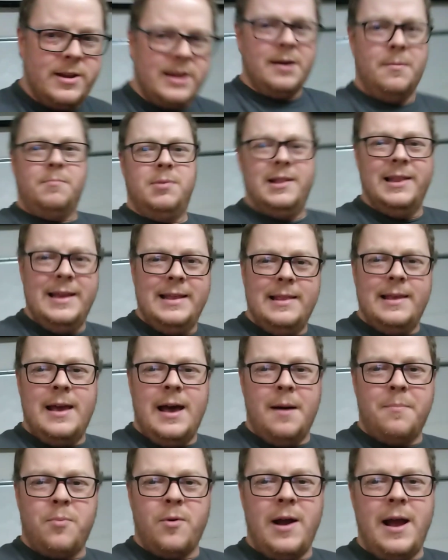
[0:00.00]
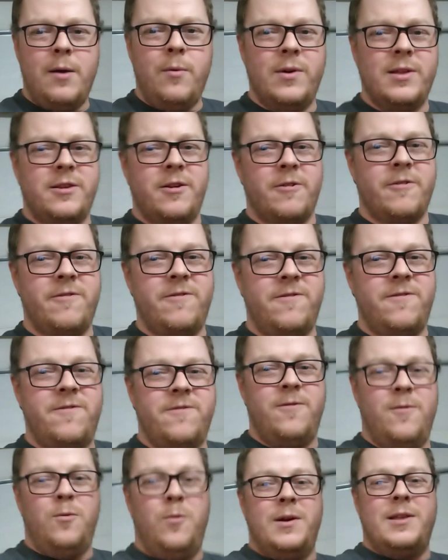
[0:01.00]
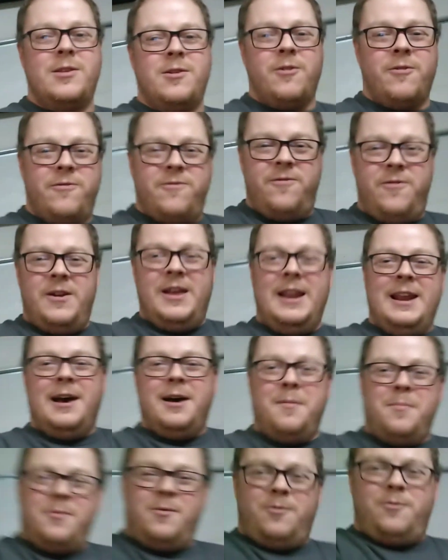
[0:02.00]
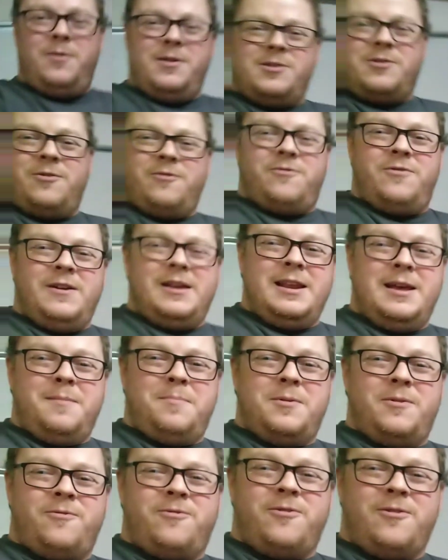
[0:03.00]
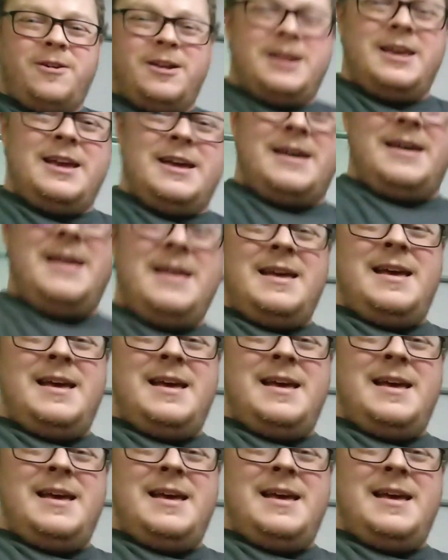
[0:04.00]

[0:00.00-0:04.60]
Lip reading: completely upright with your feet up in front of you.